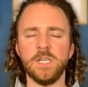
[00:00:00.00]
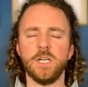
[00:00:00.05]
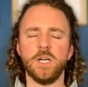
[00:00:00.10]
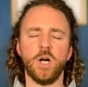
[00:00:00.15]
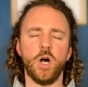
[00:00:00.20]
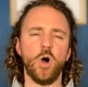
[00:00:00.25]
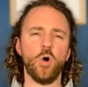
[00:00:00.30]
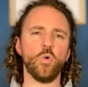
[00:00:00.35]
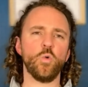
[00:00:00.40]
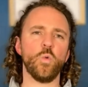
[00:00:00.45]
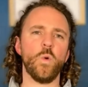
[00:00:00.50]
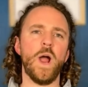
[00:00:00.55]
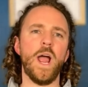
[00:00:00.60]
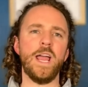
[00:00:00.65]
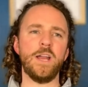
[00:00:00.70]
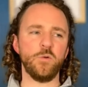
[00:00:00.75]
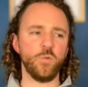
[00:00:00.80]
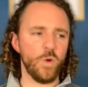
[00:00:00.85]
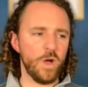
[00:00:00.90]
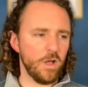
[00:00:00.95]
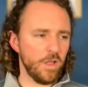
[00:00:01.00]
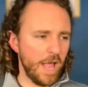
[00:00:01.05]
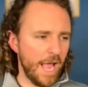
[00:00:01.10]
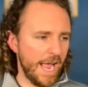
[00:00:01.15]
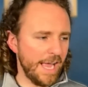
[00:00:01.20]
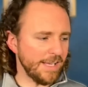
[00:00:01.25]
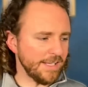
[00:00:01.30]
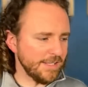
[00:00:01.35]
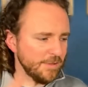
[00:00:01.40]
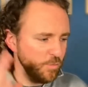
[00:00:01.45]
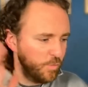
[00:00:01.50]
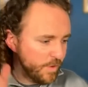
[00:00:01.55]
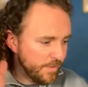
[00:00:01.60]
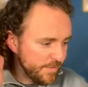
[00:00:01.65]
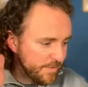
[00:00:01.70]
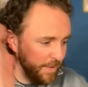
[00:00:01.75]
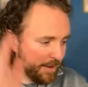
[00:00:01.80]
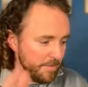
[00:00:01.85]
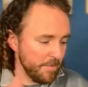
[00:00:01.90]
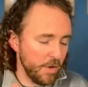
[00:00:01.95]
All right. Well, as we've
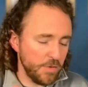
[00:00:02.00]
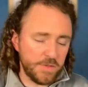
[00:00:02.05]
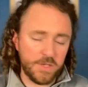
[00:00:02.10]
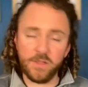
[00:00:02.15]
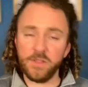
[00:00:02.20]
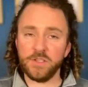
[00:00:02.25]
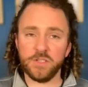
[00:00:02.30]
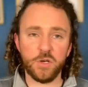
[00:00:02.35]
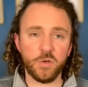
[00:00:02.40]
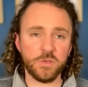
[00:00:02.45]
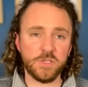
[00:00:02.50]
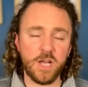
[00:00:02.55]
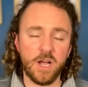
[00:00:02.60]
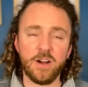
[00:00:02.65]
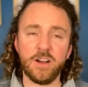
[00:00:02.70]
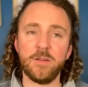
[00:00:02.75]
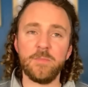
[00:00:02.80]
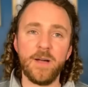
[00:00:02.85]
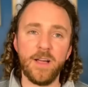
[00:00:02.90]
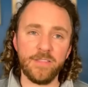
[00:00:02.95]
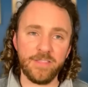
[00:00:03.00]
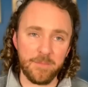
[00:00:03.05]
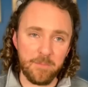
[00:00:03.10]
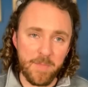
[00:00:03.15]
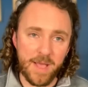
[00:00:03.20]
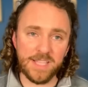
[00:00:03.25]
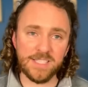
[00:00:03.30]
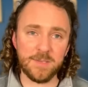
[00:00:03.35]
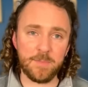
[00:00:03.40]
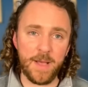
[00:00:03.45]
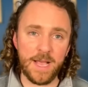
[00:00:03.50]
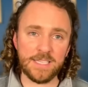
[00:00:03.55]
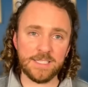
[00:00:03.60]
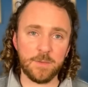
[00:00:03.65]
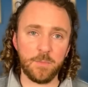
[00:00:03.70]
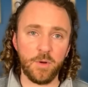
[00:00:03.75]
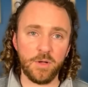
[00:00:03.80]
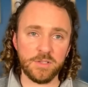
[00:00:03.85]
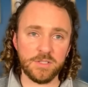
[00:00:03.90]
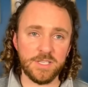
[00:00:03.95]
spent most of the show talking about the men's
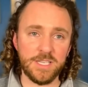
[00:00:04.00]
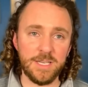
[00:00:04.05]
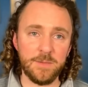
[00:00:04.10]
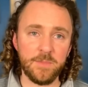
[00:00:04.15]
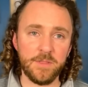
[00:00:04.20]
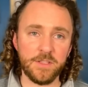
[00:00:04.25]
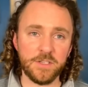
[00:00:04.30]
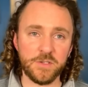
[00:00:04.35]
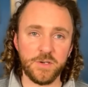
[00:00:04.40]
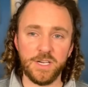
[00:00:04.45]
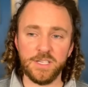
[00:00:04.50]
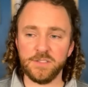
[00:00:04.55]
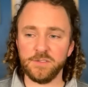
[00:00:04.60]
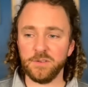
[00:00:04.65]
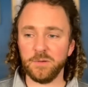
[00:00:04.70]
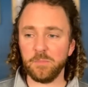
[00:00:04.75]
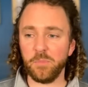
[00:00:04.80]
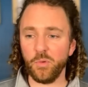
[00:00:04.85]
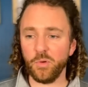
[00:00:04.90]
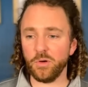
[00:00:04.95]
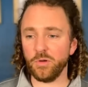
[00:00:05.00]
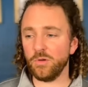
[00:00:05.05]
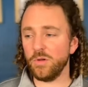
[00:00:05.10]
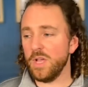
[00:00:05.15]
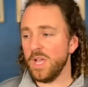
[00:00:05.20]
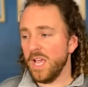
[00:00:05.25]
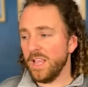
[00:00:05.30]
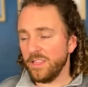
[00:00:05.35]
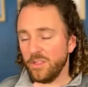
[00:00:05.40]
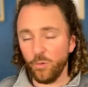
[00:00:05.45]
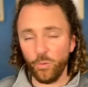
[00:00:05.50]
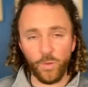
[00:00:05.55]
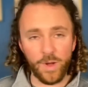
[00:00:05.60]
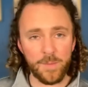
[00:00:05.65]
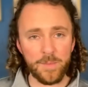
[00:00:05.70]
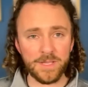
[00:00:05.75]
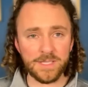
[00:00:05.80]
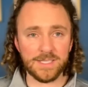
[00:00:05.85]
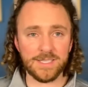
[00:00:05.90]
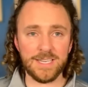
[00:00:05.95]
basketball team in the transfer portal, the
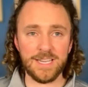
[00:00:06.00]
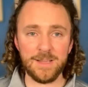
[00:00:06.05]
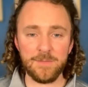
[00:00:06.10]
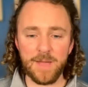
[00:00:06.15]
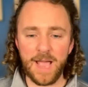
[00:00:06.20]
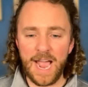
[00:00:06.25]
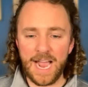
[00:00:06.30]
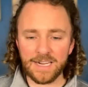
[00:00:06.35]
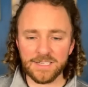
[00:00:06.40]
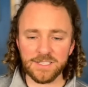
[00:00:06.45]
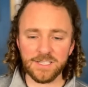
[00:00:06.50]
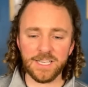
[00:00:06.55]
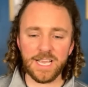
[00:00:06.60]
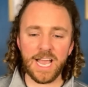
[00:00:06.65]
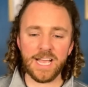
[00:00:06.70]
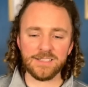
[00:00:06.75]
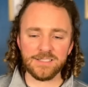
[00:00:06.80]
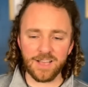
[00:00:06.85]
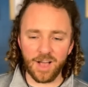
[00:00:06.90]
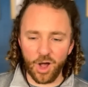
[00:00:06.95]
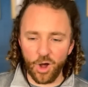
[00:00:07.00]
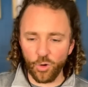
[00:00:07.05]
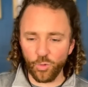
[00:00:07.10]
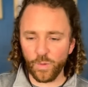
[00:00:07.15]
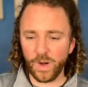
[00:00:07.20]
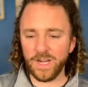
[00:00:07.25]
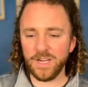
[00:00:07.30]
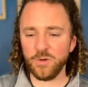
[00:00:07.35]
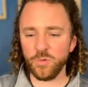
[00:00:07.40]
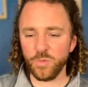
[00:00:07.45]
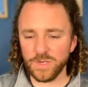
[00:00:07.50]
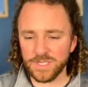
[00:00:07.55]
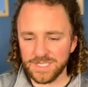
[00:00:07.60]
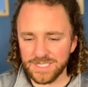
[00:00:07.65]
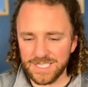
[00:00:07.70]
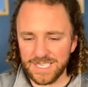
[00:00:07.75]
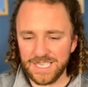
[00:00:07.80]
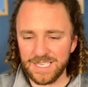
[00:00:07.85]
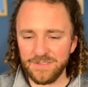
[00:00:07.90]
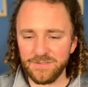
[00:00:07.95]
women's team actually has already
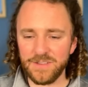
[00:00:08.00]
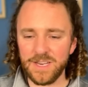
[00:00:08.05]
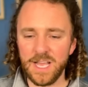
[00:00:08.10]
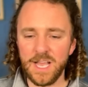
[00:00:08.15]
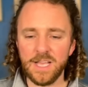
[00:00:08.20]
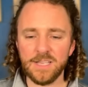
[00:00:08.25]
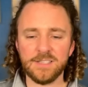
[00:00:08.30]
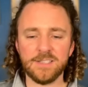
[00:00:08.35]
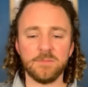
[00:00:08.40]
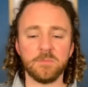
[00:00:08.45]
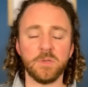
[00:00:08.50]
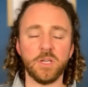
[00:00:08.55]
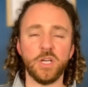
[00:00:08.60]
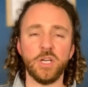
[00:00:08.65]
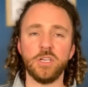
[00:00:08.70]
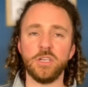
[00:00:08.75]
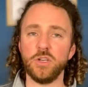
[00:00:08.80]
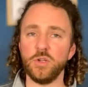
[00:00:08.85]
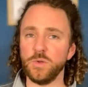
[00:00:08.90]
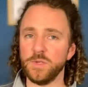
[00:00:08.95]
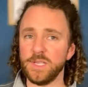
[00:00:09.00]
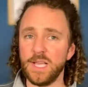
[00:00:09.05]
received some good news.